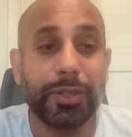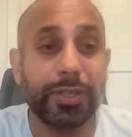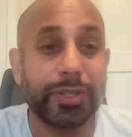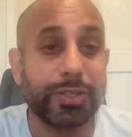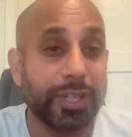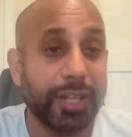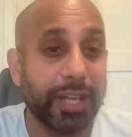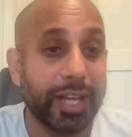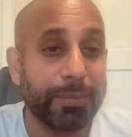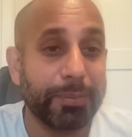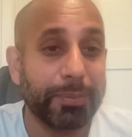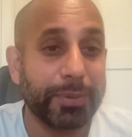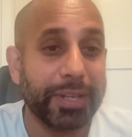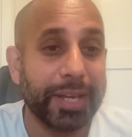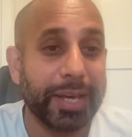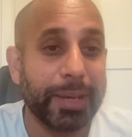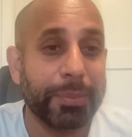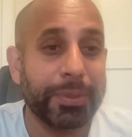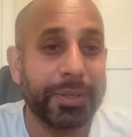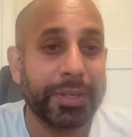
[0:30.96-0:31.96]
There's a lot been
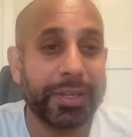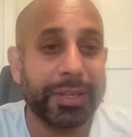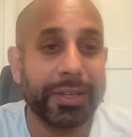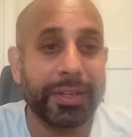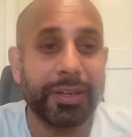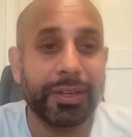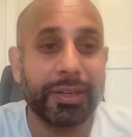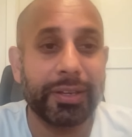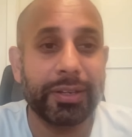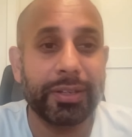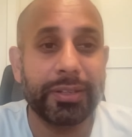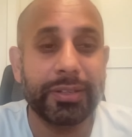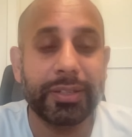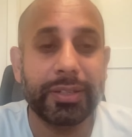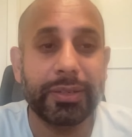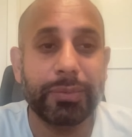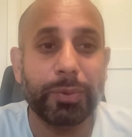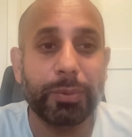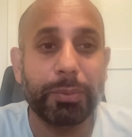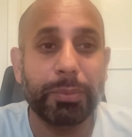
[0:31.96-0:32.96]
happening at Iagon,
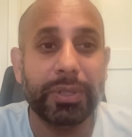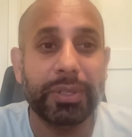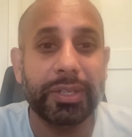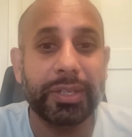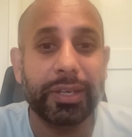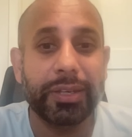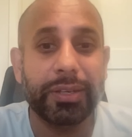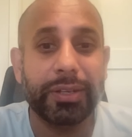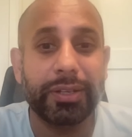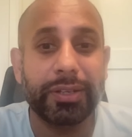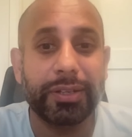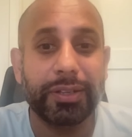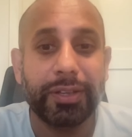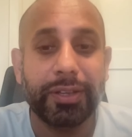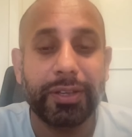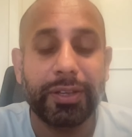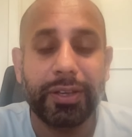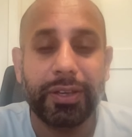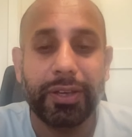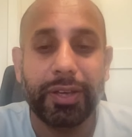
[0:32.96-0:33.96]
and we're building out a
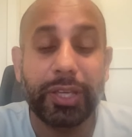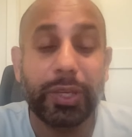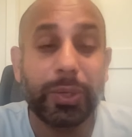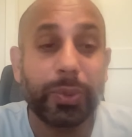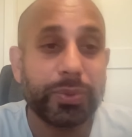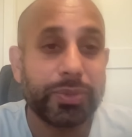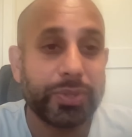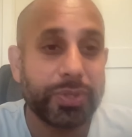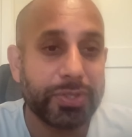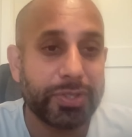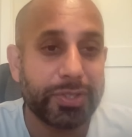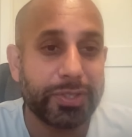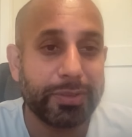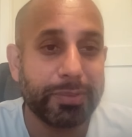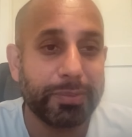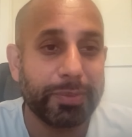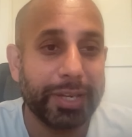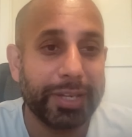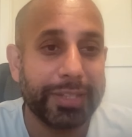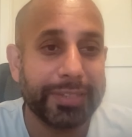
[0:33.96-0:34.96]

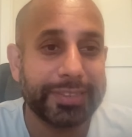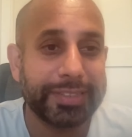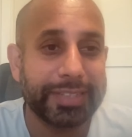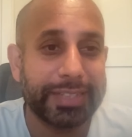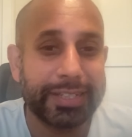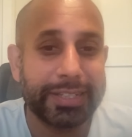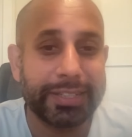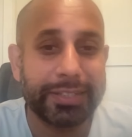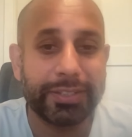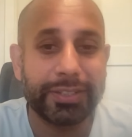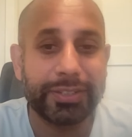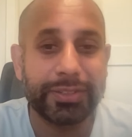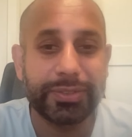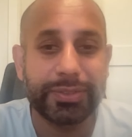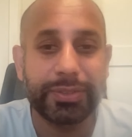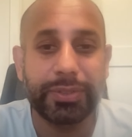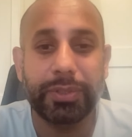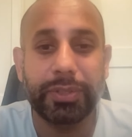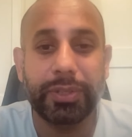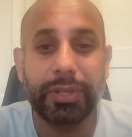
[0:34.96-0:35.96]
ecosystem at
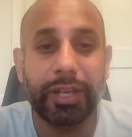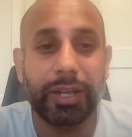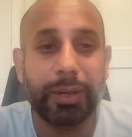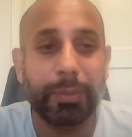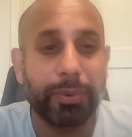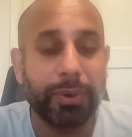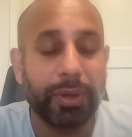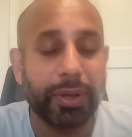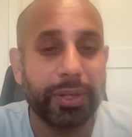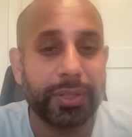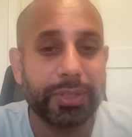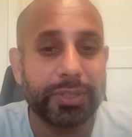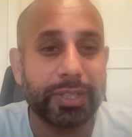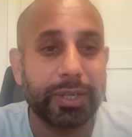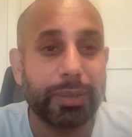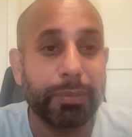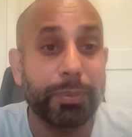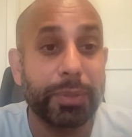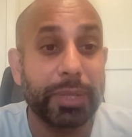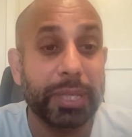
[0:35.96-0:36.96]
Iagon with a lot of products that
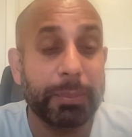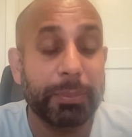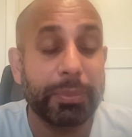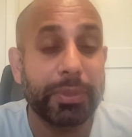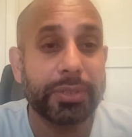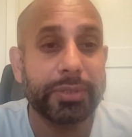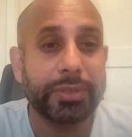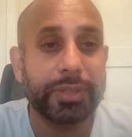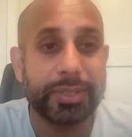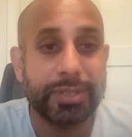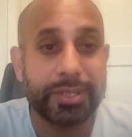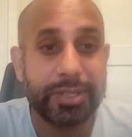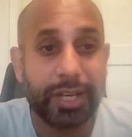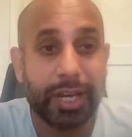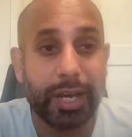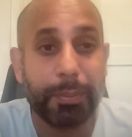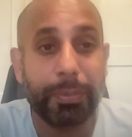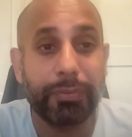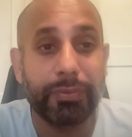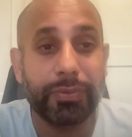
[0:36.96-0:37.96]
are being built on
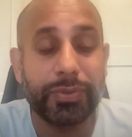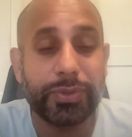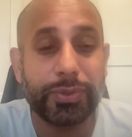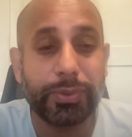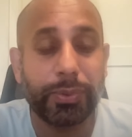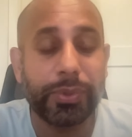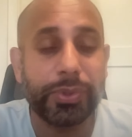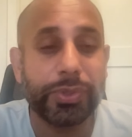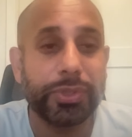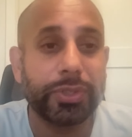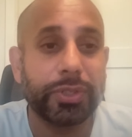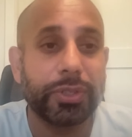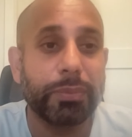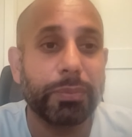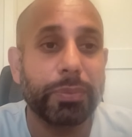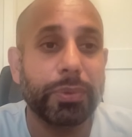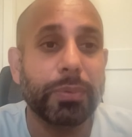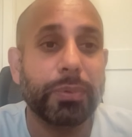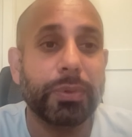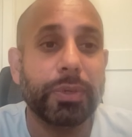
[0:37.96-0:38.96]
top of the storage and
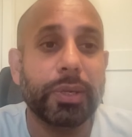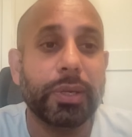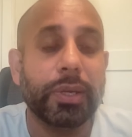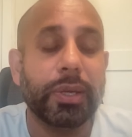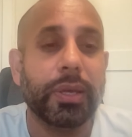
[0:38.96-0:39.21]
compute.